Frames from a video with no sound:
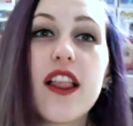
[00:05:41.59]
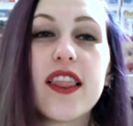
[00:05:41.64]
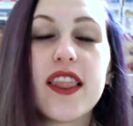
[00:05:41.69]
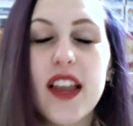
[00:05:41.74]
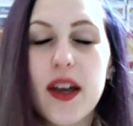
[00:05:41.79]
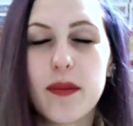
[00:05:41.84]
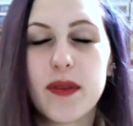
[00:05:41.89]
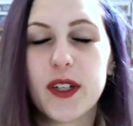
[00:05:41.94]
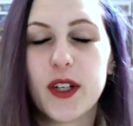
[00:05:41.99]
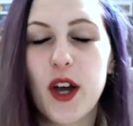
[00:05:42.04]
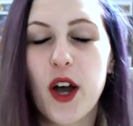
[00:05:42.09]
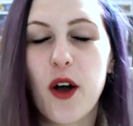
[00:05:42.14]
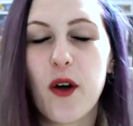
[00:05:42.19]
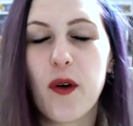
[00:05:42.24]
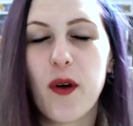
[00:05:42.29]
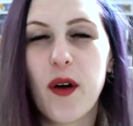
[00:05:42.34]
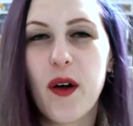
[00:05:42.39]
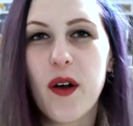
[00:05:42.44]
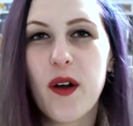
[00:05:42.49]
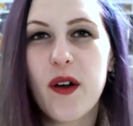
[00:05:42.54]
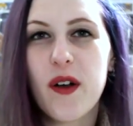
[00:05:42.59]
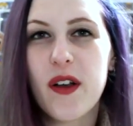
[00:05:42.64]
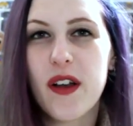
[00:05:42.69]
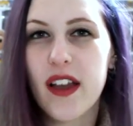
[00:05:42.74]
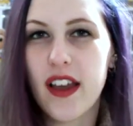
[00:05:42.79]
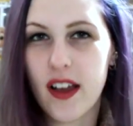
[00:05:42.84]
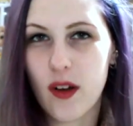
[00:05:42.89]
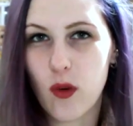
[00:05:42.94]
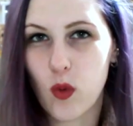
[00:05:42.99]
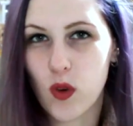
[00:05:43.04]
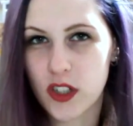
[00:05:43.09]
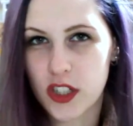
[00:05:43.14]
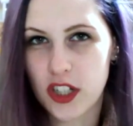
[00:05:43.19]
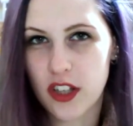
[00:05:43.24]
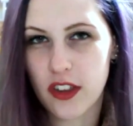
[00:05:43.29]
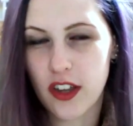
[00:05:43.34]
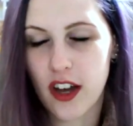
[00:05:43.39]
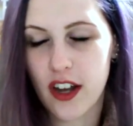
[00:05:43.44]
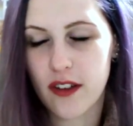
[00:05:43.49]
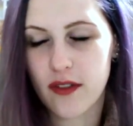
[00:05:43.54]
Let me know what you
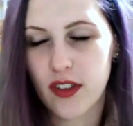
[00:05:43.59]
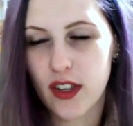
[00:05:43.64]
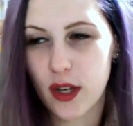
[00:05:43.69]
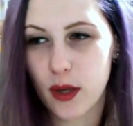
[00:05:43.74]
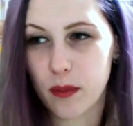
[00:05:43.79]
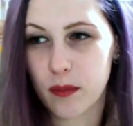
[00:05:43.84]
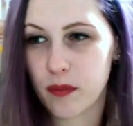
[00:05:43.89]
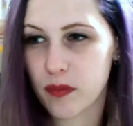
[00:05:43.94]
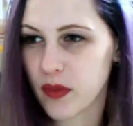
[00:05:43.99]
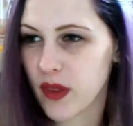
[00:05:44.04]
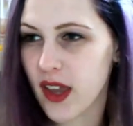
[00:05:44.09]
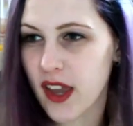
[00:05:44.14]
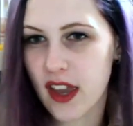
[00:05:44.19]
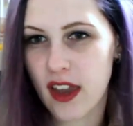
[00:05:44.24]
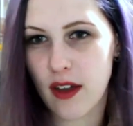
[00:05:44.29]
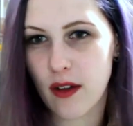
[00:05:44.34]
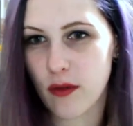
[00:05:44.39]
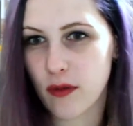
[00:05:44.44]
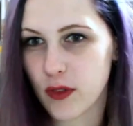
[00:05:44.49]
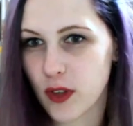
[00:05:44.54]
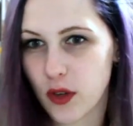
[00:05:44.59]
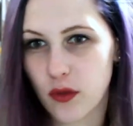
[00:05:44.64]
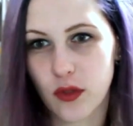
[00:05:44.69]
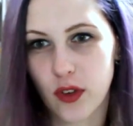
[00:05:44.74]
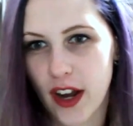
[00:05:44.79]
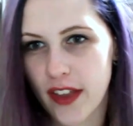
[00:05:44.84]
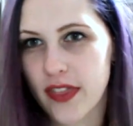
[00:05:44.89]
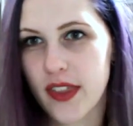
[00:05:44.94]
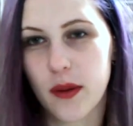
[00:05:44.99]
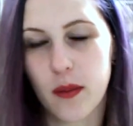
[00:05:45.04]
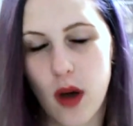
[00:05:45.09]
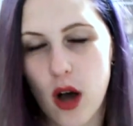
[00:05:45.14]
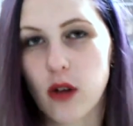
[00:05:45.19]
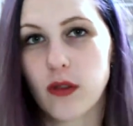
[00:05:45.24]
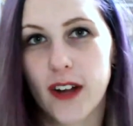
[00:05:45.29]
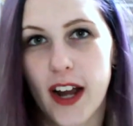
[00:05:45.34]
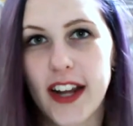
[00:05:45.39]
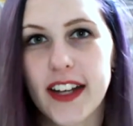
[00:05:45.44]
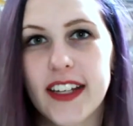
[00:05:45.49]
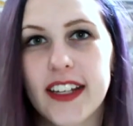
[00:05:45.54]
thought of them if you've read them
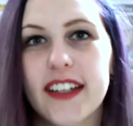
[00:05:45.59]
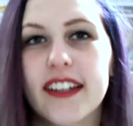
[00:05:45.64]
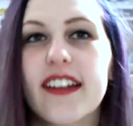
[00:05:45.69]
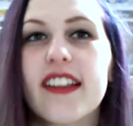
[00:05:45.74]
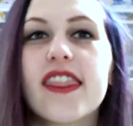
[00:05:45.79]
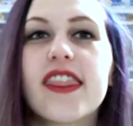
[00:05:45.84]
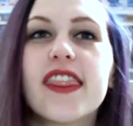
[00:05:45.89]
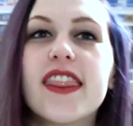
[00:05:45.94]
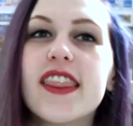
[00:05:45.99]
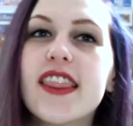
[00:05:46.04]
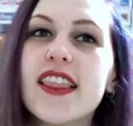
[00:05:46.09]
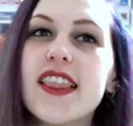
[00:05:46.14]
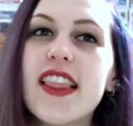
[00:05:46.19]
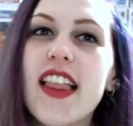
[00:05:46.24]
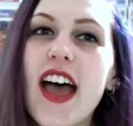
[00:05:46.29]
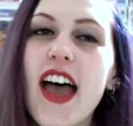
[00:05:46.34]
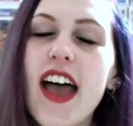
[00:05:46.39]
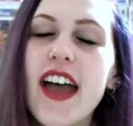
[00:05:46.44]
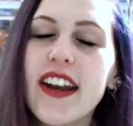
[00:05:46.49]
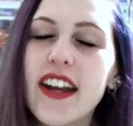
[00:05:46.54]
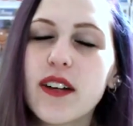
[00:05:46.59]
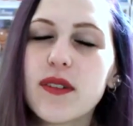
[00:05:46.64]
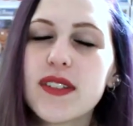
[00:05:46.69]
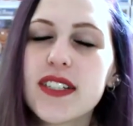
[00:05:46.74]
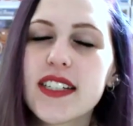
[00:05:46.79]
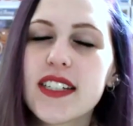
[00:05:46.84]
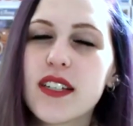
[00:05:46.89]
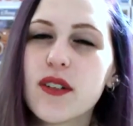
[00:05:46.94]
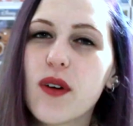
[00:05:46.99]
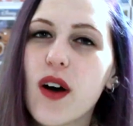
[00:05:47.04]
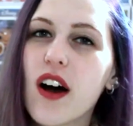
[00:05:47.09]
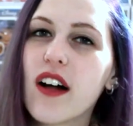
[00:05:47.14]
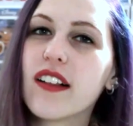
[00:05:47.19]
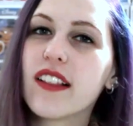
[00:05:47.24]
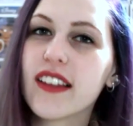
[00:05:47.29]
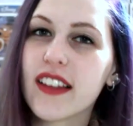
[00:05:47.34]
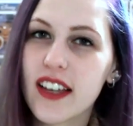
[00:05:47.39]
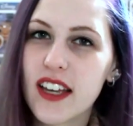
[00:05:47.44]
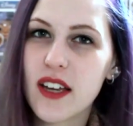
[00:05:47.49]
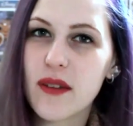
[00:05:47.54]
already, and I will see you all
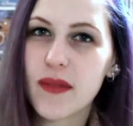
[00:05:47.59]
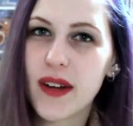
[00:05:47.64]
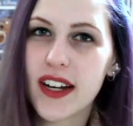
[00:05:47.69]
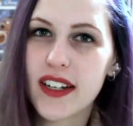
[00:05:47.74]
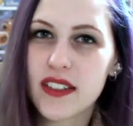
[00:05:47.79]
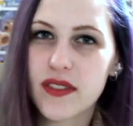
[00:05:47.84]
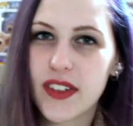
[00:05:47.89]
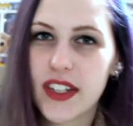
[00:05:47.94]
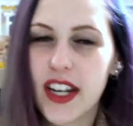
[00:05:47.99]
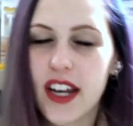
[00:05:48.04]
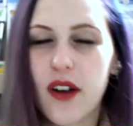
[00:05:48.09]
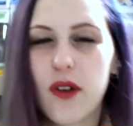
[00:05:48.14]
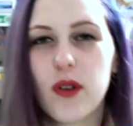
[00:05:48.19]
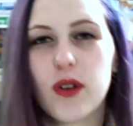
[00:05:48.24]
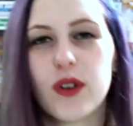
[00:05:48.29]
in the next video.